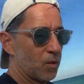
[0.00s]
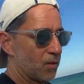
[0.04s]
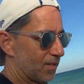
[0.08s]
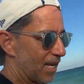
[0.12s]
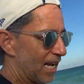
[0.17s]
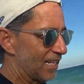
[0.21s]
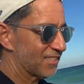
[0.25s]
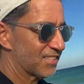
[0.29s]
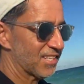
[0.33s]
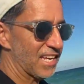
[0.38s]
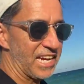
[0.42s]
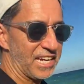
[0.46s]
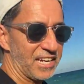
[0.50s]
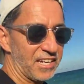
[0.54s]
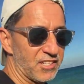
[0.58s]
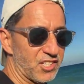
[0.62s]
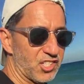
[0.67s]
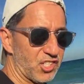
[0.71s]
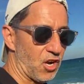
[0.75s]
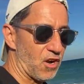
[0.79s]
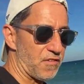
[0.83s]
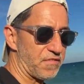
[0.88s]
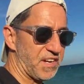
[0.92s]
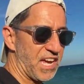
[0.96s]
That's taking
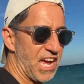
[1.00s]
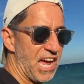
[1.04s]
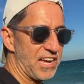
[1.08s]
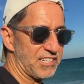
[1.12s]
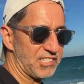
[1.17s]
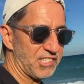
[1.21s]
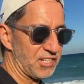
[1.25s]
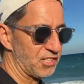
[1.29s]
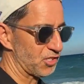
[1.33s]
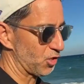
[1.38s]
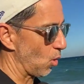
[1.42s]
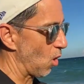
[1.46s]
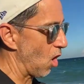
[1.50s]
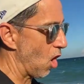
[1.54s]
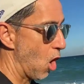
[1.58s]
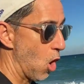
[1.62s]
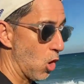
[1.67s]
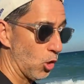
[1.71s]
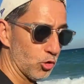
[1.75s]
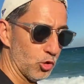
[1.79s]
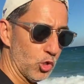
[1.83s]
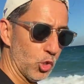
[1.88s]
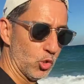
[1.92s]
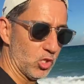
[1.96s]
surf casting to a
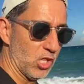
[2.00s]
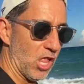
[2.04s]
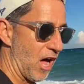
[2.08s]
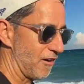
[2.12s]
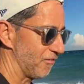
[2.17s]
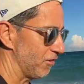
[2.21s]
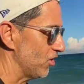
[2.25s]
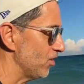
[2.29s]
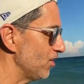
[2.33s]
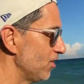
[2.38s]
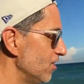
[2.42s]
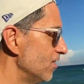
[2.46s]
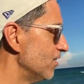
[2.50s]
whole new level.